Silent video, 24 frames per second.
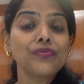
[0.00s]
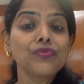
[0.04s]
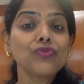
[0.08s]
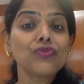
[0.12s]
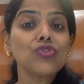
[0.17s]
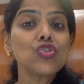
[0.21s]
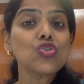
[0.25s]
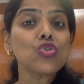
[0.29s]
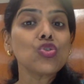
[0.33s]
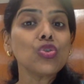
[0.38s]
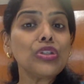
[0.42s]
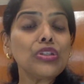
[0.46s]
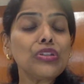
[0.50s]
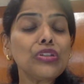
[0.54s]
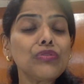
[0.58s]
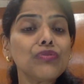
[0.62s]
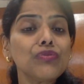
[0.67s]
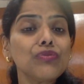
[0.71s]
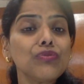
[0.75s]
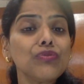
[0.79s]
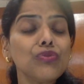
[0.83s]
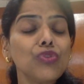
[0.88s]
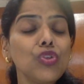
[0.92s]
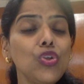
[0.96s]
so
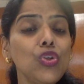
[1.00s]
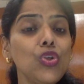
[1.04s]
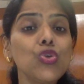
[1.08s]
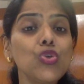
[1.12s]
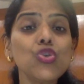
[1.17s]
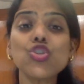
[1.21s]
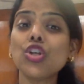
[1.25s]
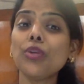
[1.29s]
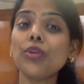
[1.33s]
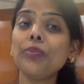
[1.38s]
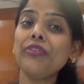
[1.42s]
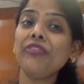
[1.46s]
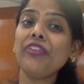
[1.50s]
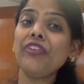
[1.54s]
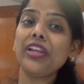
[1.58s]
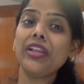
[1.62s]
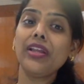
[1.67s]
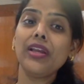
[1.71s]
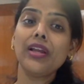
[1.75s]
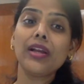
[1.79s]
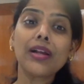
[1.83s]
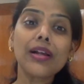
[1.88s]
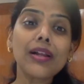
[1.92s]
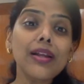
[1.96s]
you should be
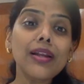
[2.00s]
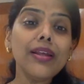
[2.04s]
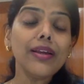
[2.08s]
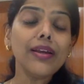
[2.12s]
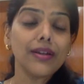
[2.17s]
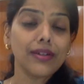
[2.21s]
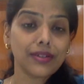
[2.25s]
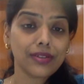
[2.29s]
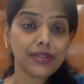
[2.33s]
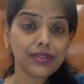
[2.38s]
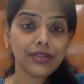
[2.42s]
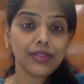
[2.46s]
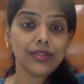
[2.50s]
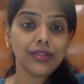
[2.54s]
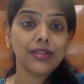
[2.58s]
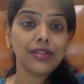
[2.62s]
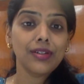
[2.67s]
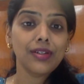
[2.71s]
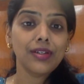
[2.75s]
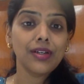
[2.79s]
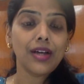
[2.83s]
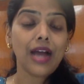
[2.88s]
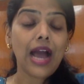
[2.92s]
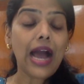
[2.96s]
very clear.
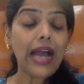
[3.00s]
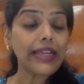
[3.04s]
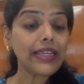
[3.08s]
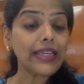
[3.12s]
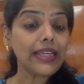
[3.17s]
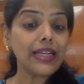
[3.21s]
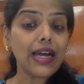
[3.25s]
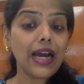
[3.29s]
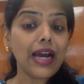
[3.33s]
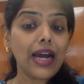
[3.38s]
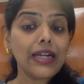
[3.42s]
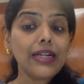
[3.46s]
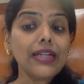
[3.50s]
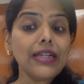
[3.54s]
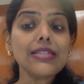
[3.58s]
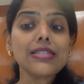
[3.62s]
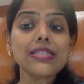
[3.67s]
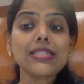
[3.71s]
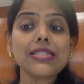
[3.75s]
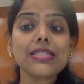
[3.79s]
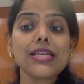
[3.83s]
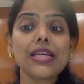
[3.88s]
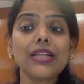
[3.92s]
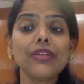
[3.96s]
I can
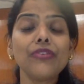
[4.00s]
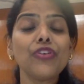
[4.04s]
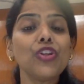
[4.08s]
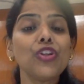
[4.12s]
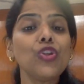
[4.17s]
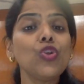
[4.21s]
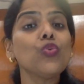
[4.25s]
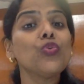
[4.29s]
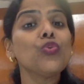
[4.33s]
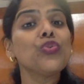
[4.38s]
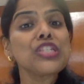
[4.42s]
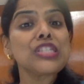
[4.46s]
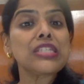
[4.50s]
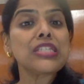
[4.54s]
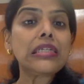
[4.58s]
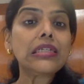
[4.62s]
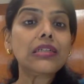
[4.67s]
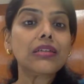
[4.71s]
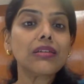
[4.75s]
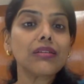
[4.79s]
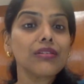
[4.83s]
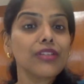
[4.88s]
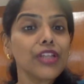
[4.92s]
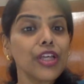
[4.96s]
understand when you
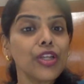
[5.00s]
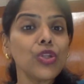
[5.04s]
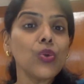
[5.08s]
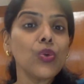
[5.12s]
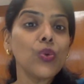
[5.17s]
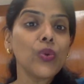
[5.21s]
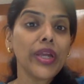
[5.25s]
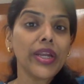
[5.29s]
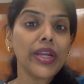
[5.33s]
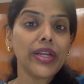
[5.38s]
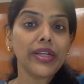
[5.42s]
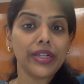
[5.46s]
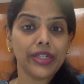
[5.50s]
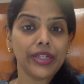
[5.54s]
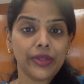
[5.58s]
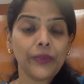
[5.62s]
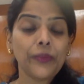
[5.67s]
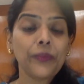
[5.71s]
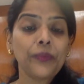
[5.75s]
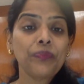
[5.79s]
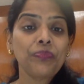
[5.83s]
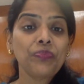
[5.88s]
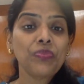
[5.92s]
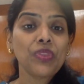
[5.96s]
visit, then you get it.
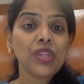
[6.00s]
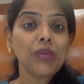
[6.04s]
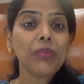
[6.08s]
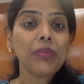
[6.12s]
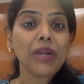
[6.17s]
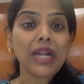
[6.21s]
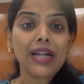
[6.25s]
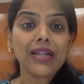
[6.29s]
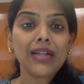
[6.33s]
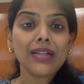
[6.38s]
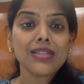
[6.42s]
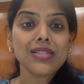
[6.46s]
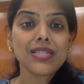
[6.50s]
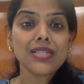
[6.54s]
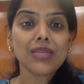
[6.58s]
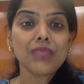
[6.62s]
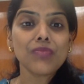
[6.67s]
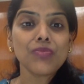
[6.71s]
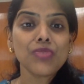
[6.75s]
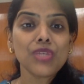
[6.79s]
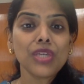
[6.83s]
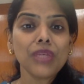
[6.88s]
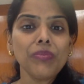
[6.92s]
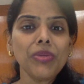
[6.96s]
But at the same
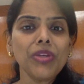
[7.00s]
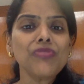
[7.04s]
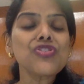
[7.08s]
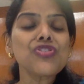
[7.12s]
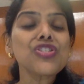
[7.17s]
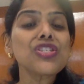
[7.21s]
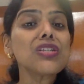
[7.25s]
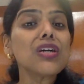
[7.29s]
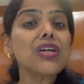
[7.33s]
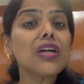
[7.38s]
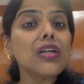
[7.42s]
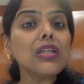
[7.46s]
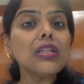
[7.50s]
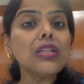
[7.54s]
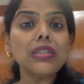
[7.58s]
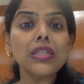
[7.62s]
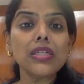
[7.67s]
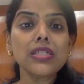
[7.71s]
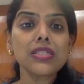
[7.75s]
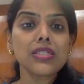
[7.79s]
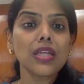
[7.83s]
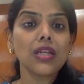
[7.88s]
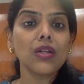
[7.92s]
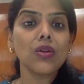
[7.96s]
time, if certain
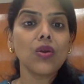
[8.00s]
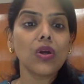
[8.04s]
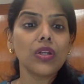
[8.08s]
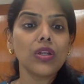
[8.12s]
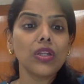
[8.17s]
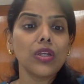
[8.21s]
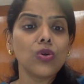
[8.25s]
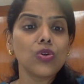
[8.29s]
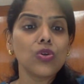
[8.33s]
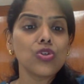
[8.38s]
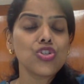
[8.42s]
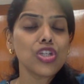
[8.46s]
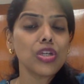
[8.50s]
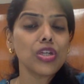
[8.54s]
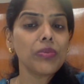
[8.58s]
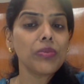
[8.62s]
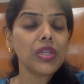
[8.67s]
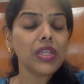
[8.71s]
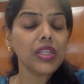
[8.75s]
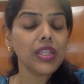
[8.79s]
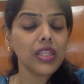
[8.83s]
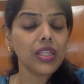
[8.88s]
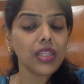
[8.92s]
things are non-negotiable,